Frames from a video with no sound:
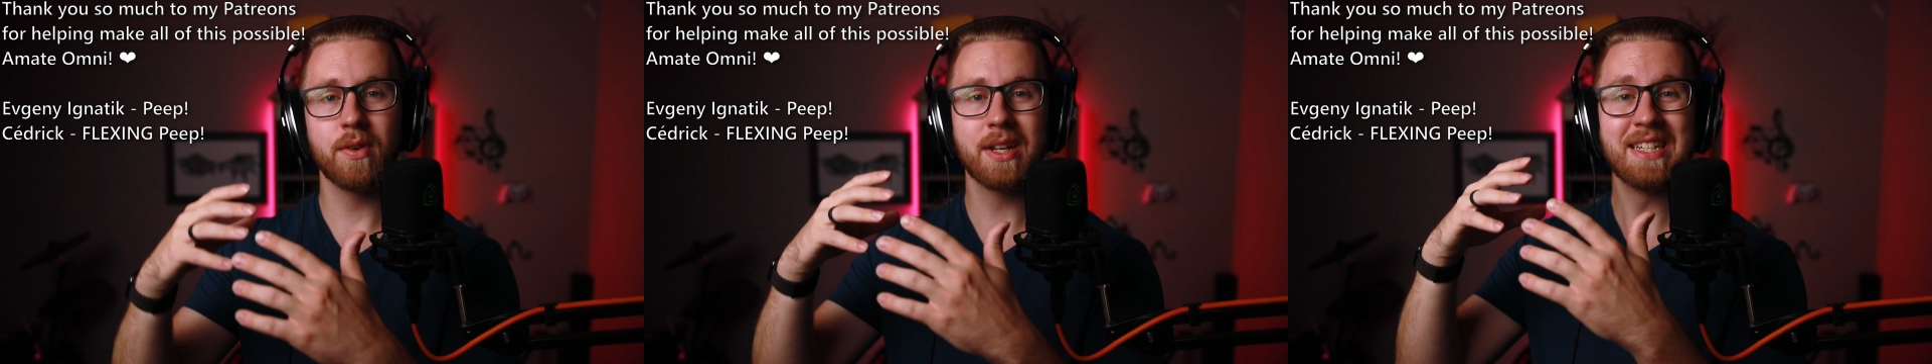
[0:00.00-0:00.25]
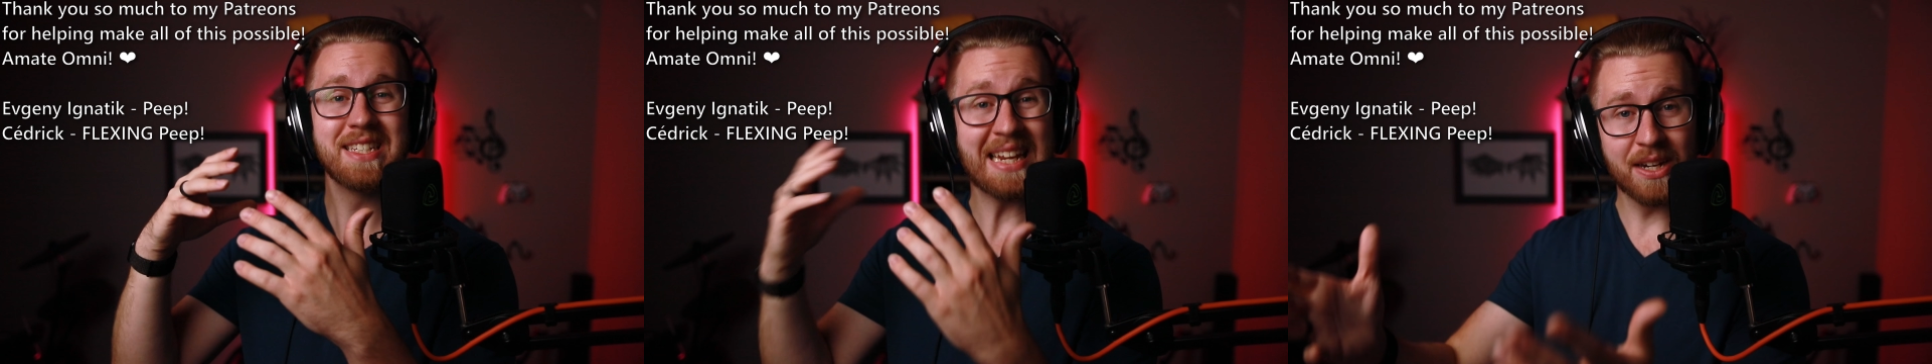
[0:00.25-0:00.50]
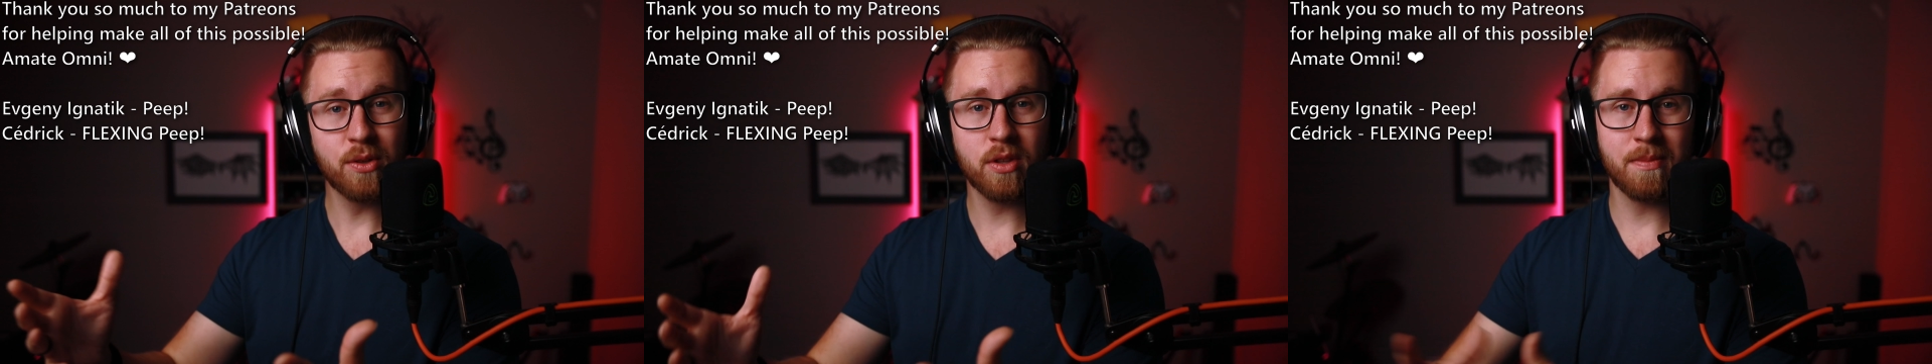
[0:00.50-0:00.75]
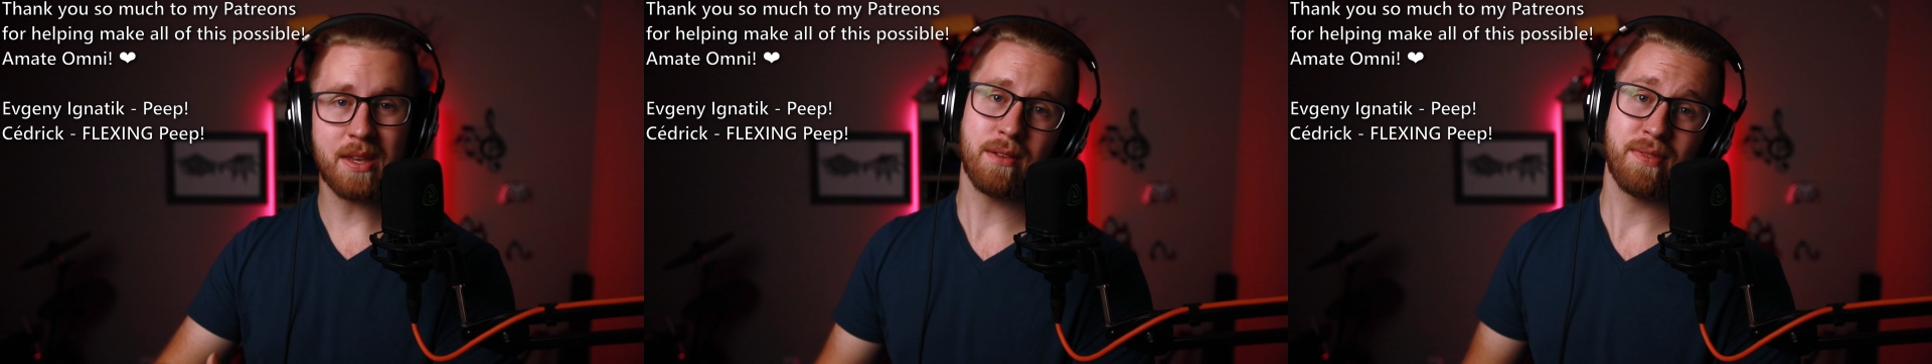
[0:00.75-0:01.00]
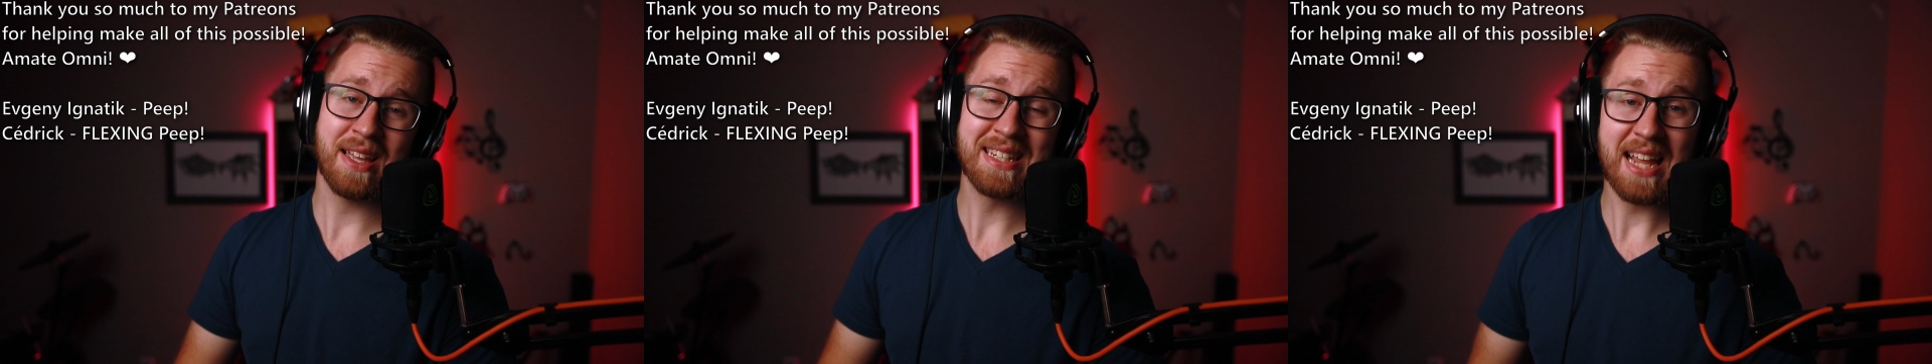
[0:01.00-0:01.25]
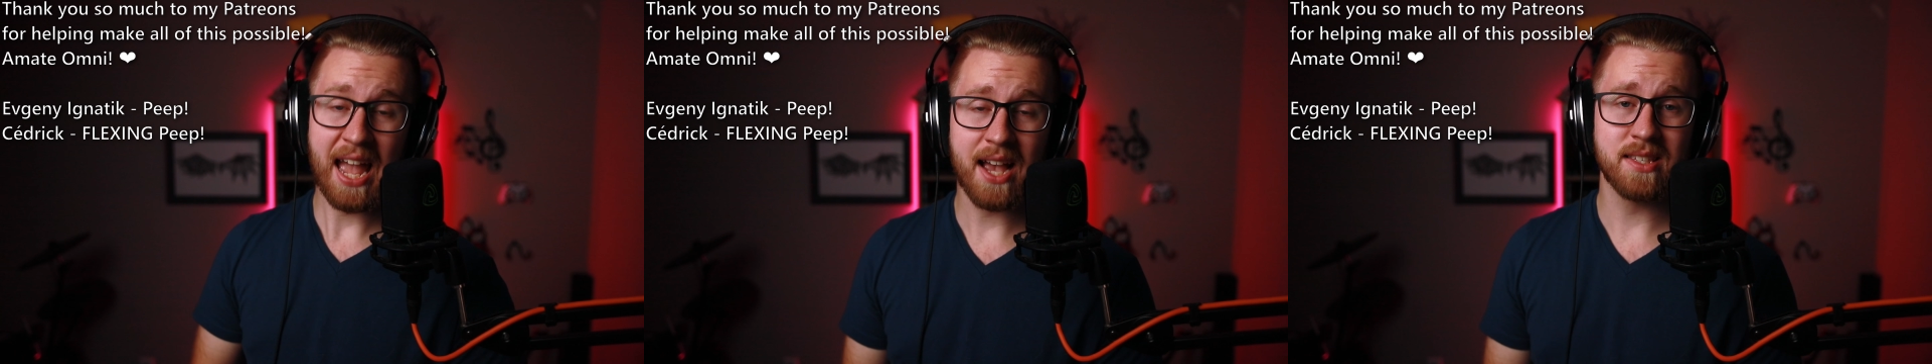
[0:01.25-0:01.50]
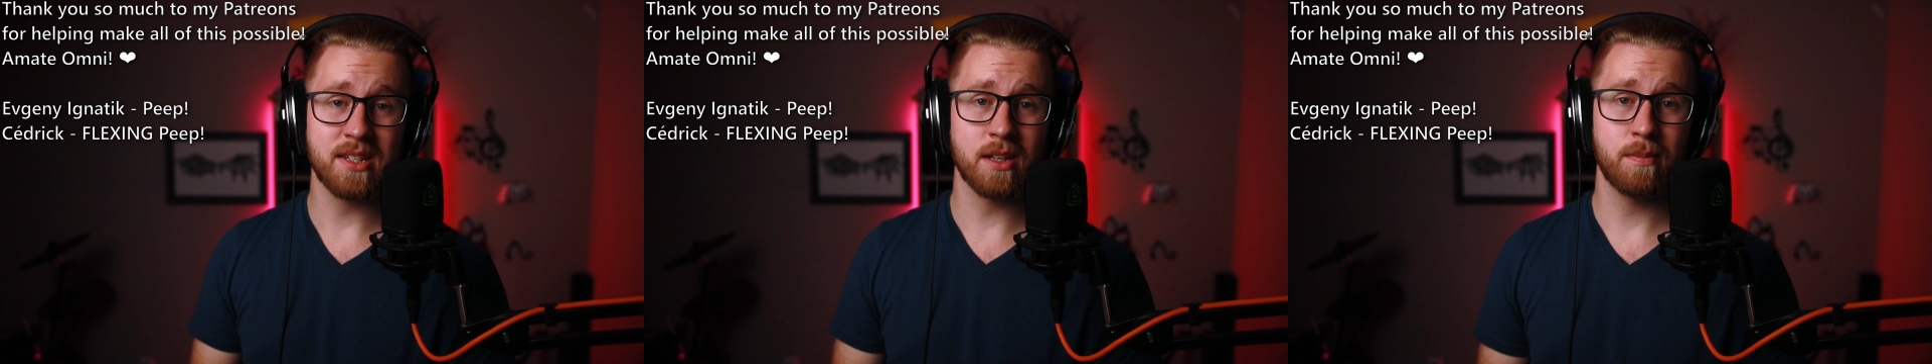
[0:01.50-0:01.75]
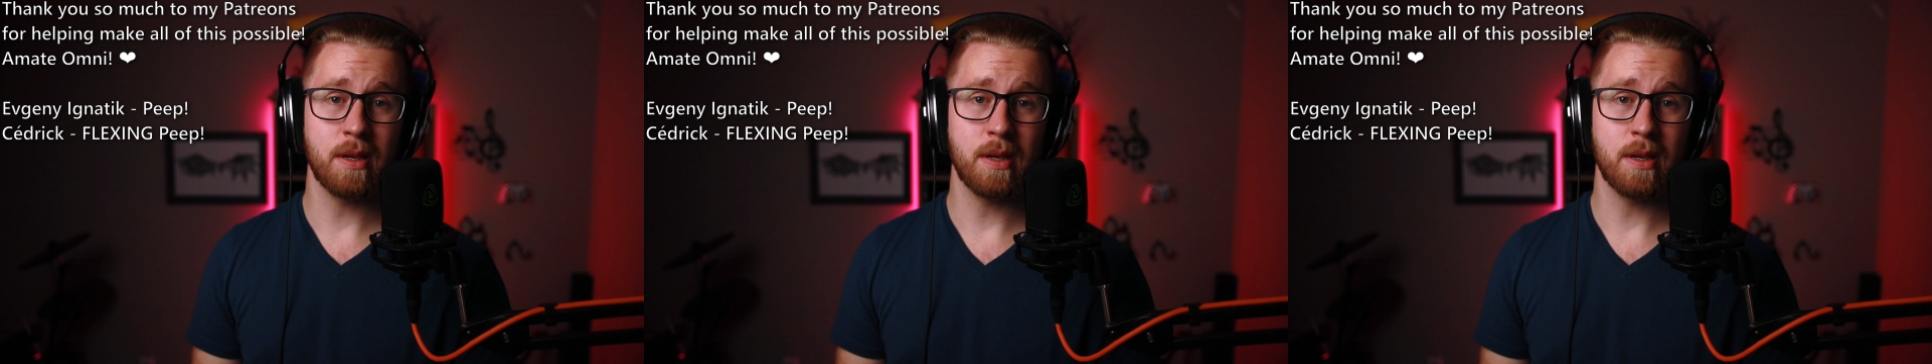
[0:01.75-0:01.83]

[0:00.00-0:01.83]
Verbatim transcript: for continually being fantastic